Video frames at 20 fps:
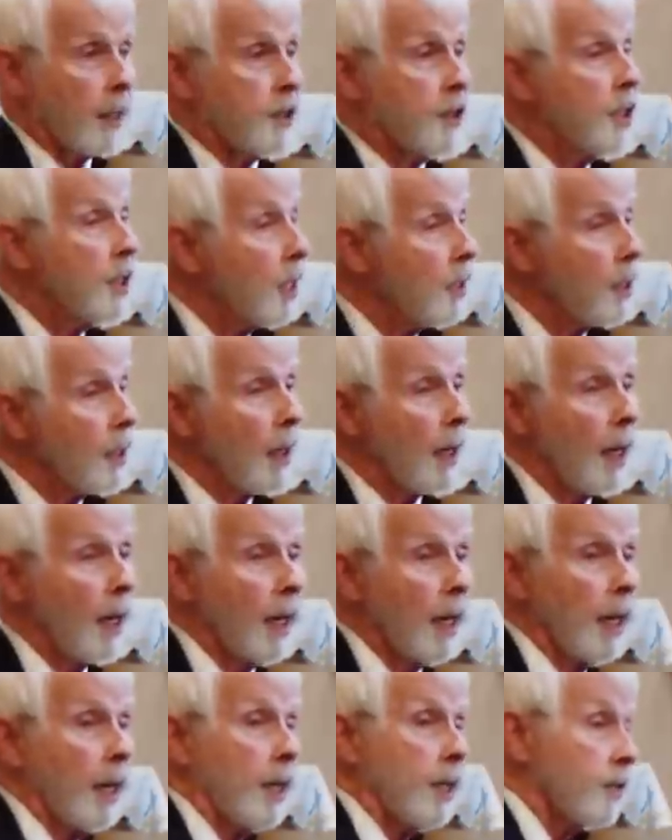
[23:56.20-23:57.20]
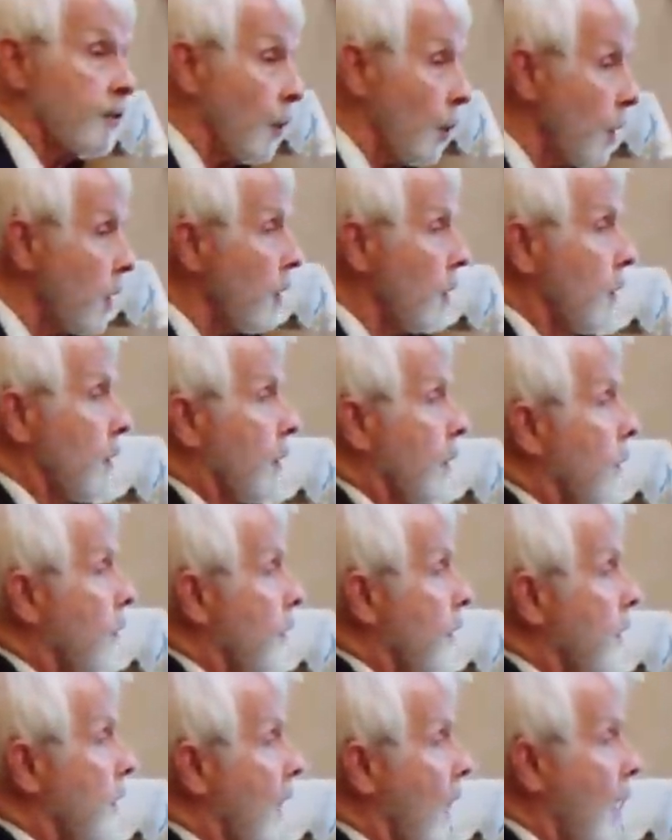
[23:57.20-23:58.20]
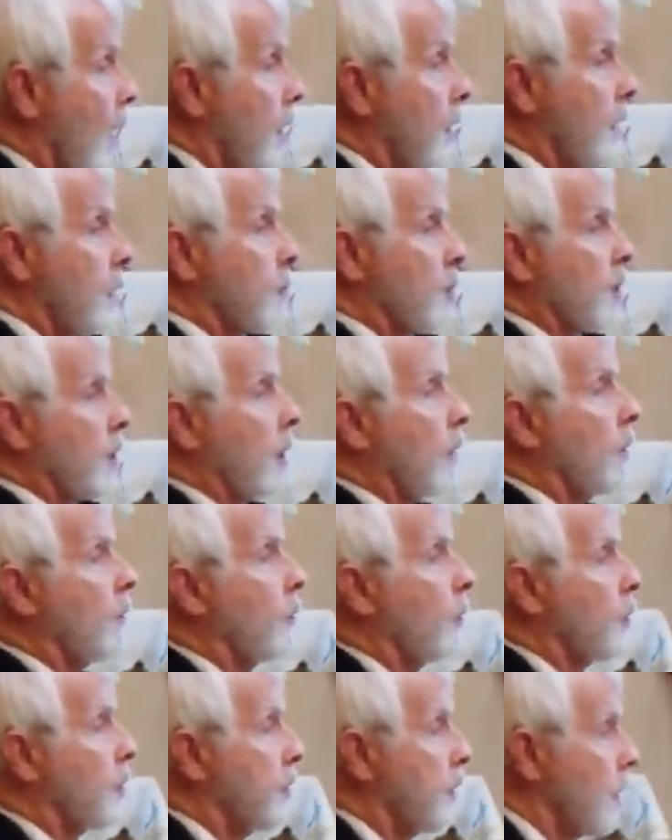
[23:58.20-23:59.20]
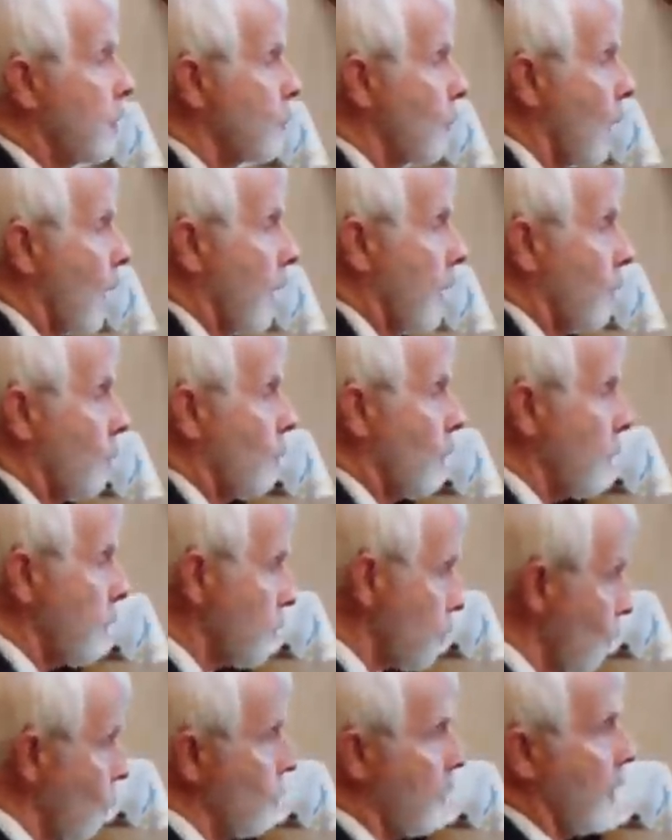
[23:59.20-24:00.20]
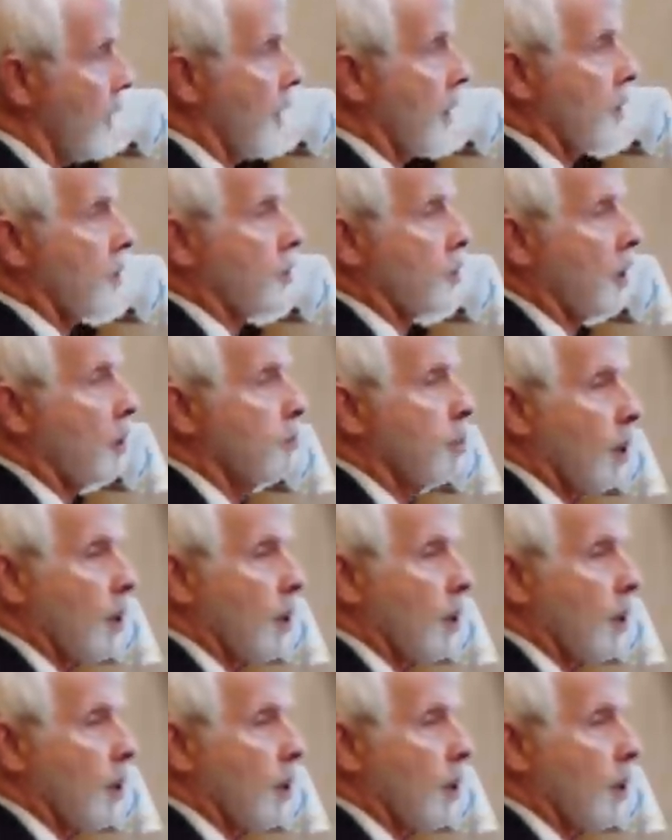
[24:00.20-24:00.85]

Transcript: Jed, it's very clear that God Himself did write with His own hand some